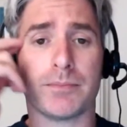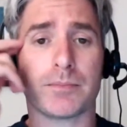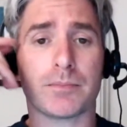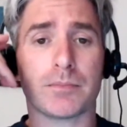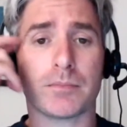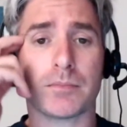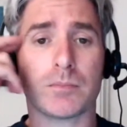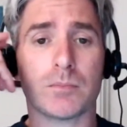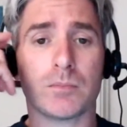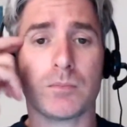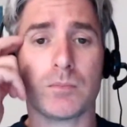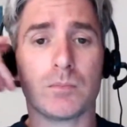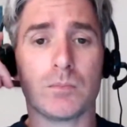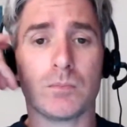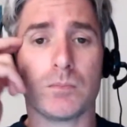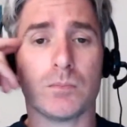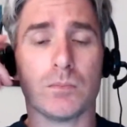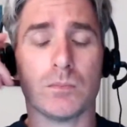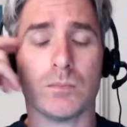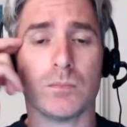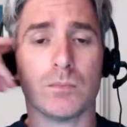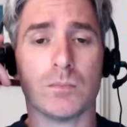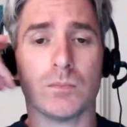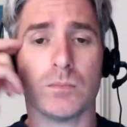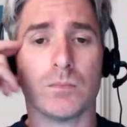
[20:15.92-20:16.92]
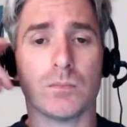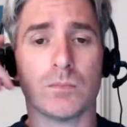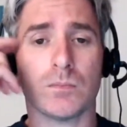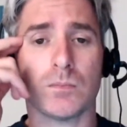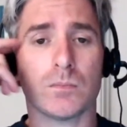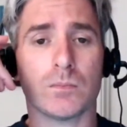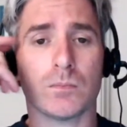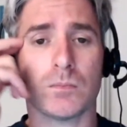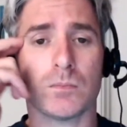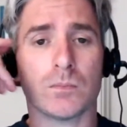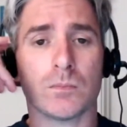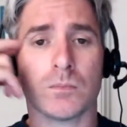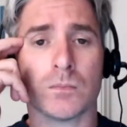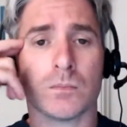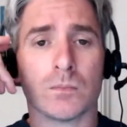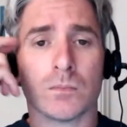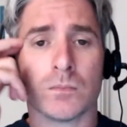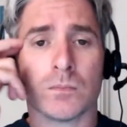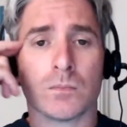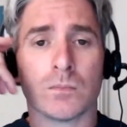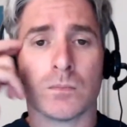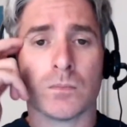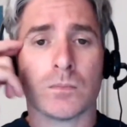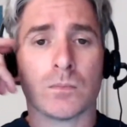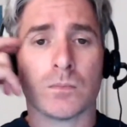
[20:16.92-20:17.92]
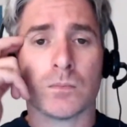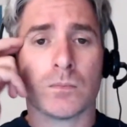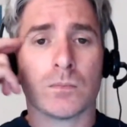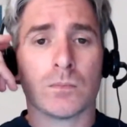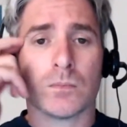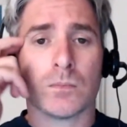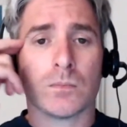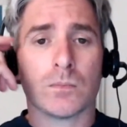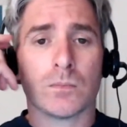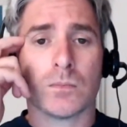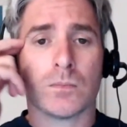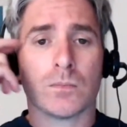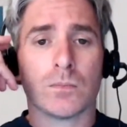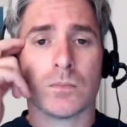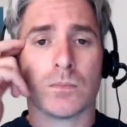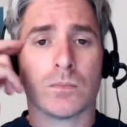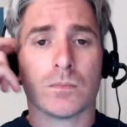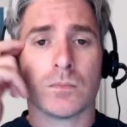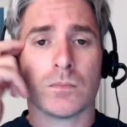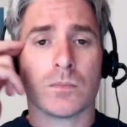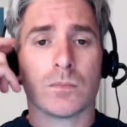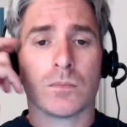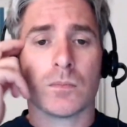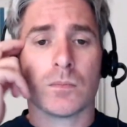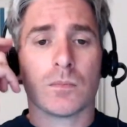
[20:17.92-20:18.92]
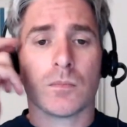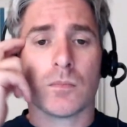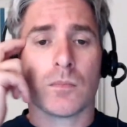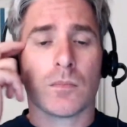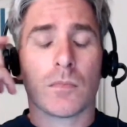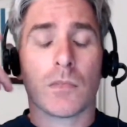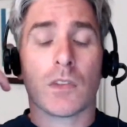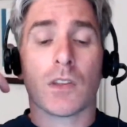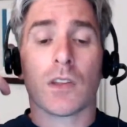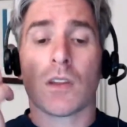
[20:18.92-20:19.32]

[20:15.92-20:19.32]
No one is speaking in this clip.